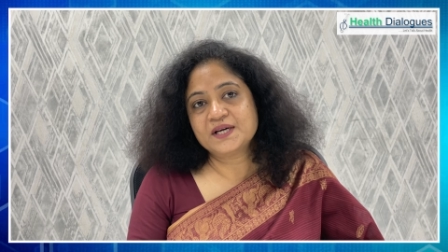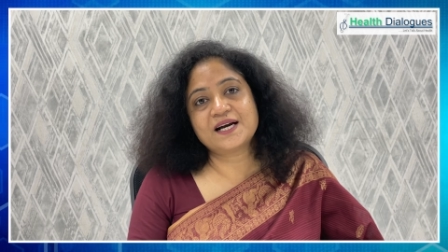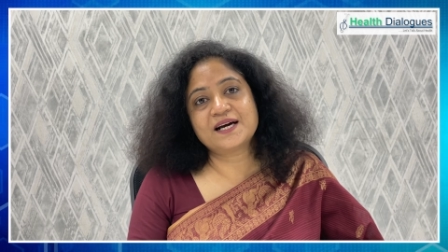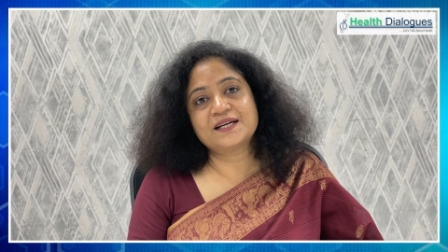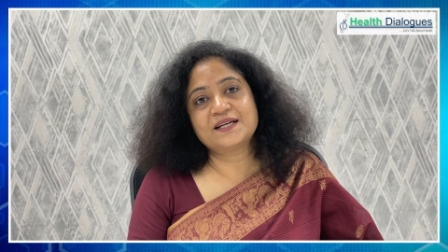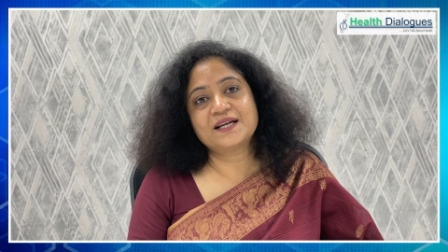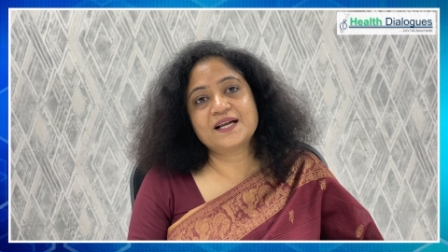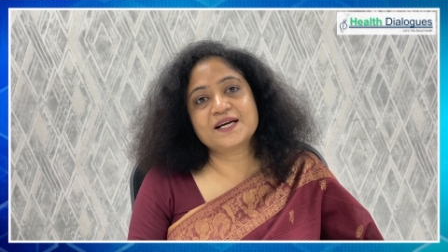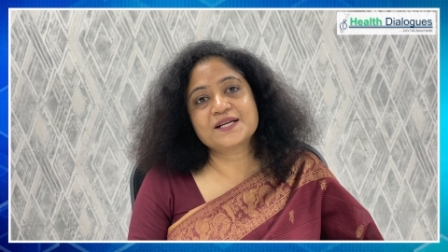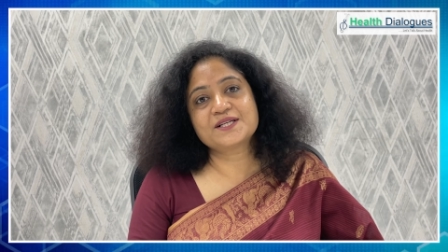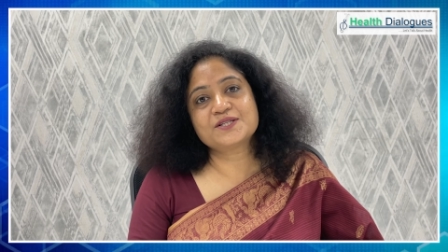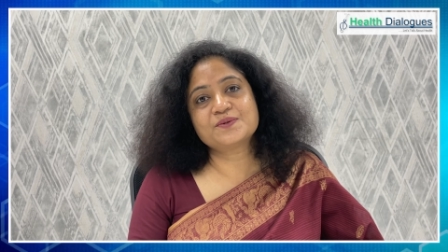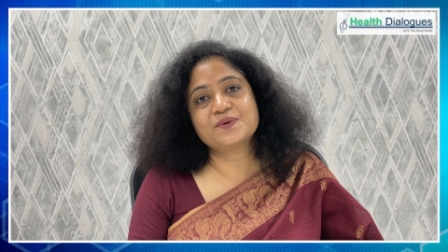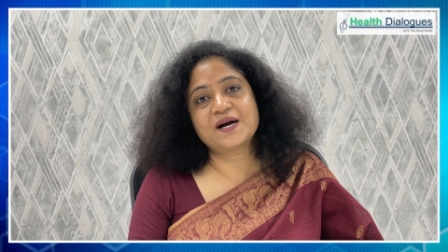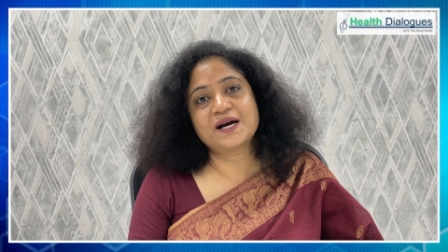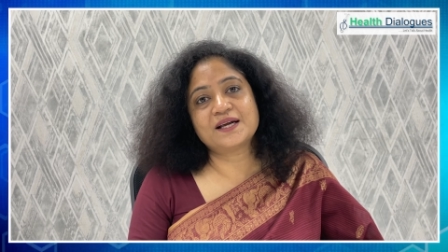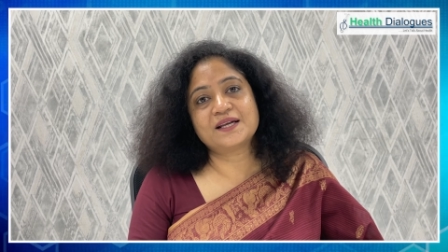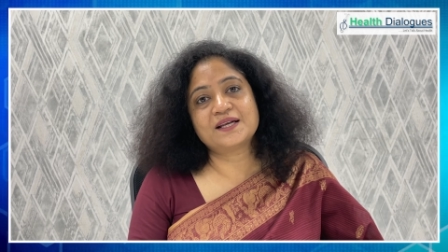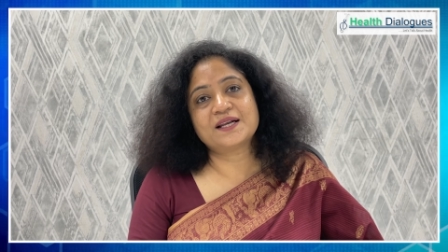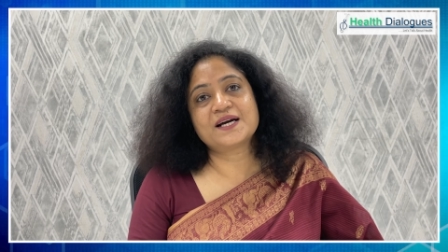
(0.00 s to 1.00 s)
I'd like to
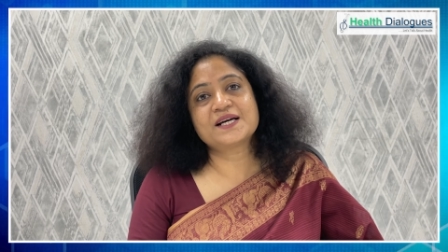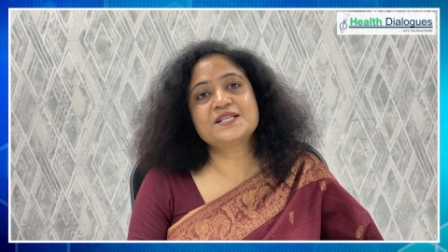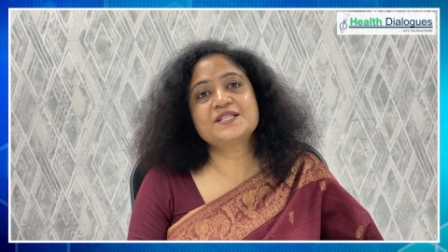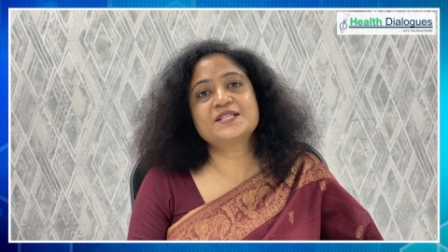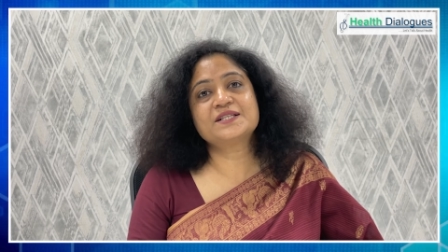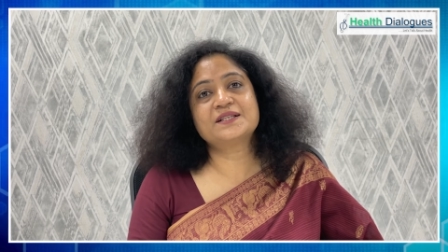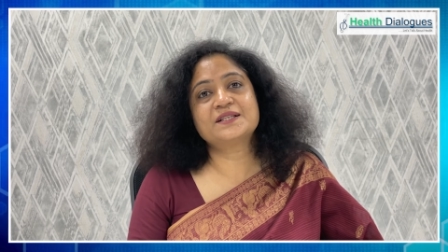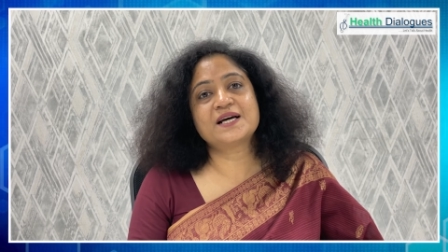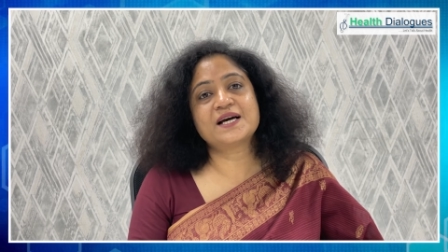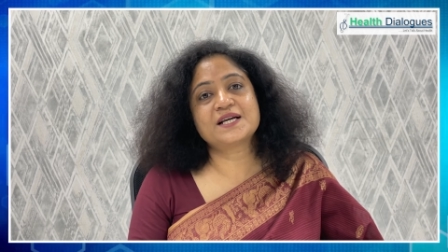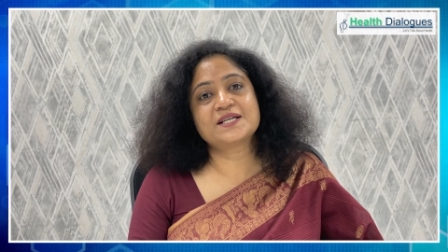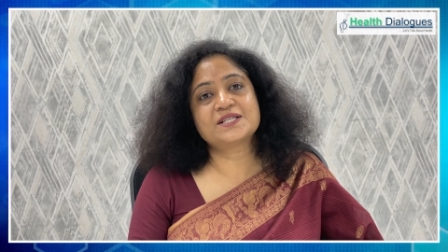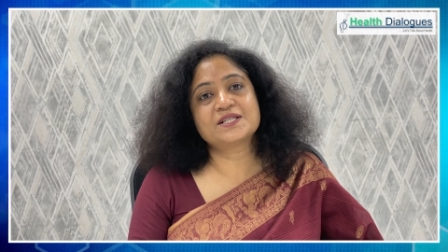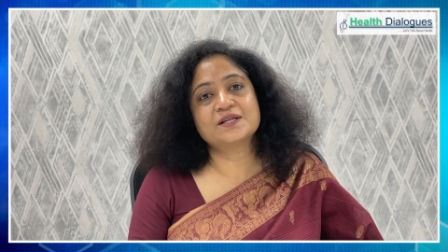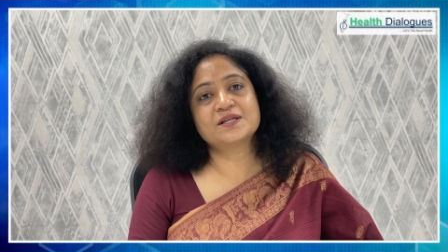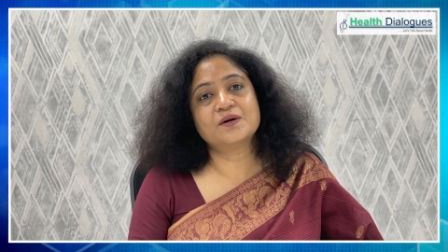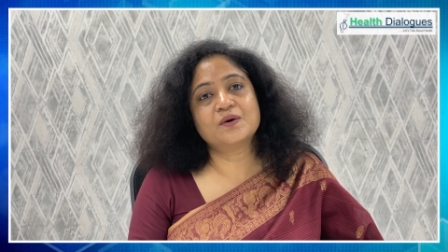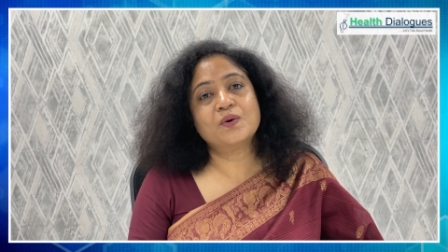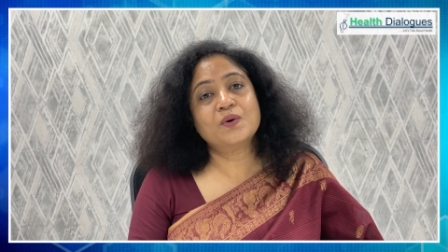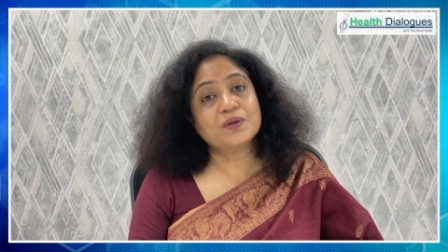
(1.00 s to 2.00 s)
highlight that
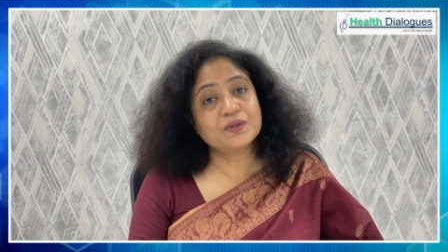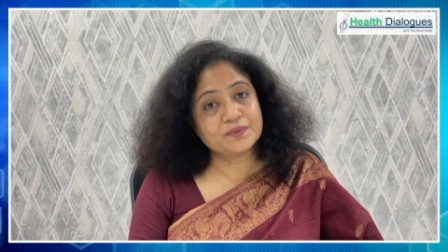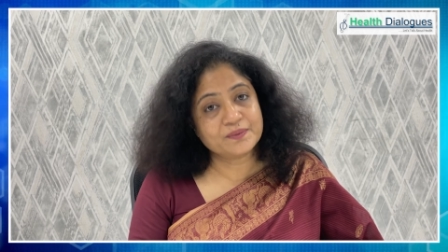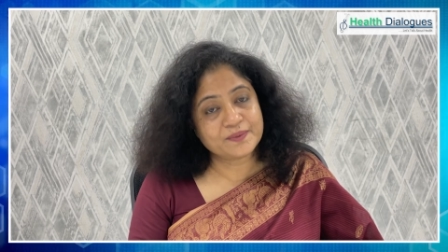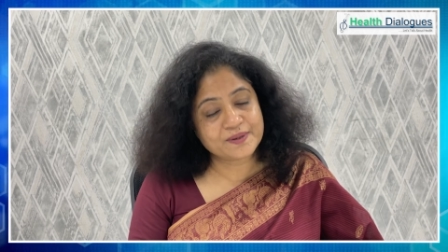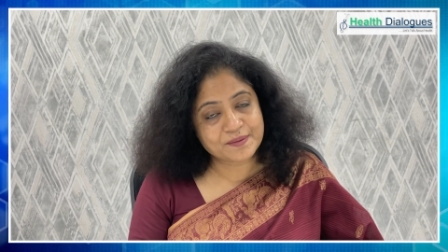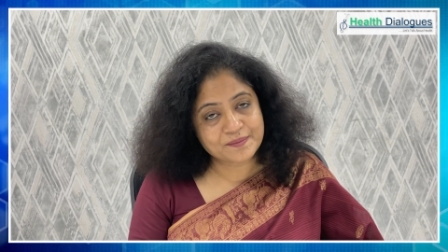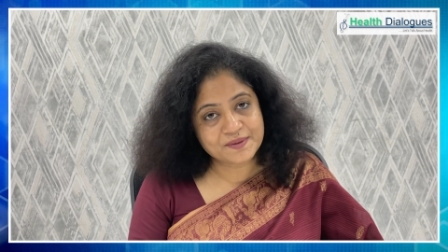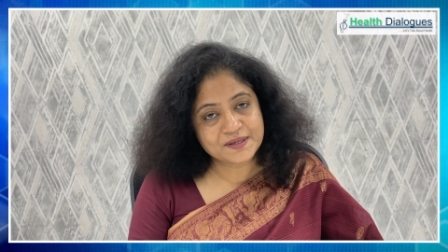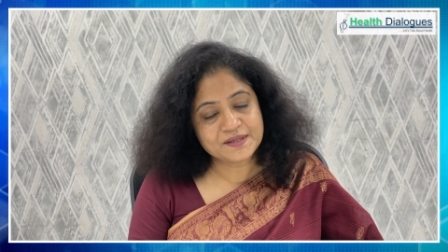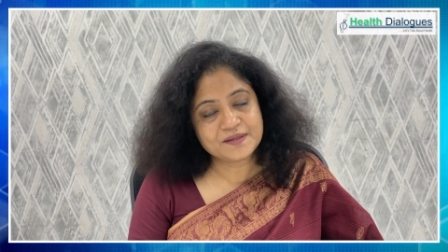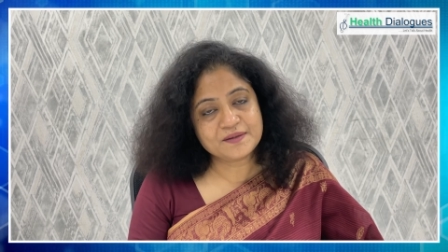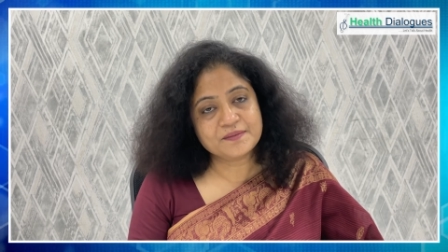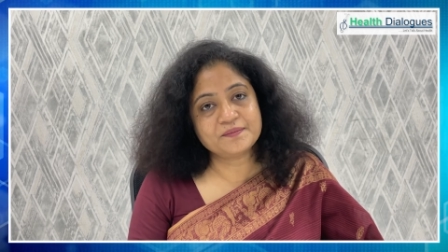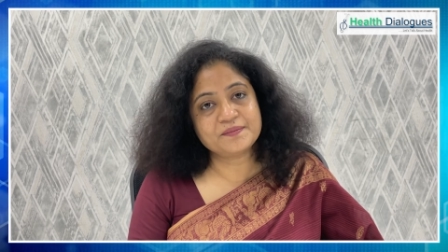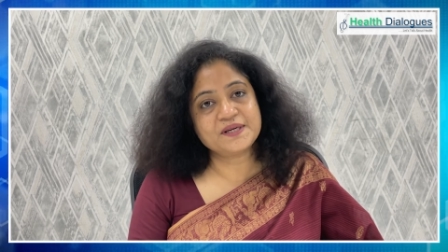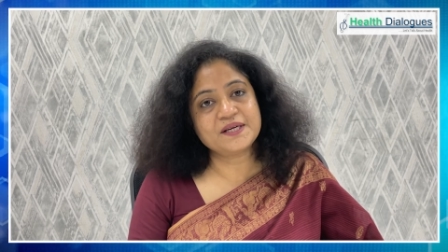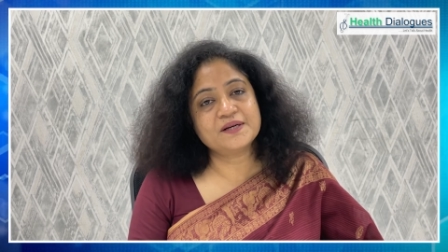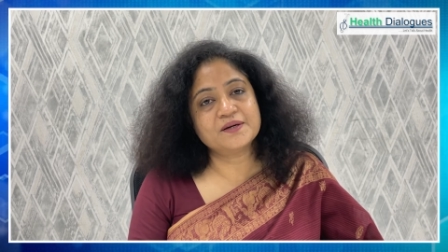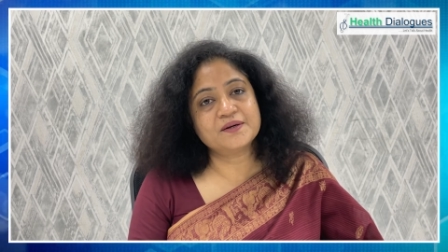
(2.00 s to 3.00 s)
all
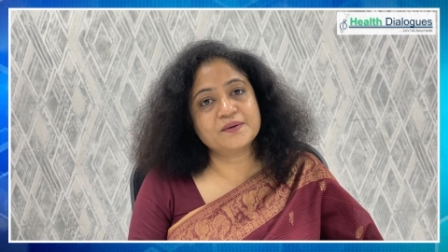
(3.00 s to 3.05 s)
women be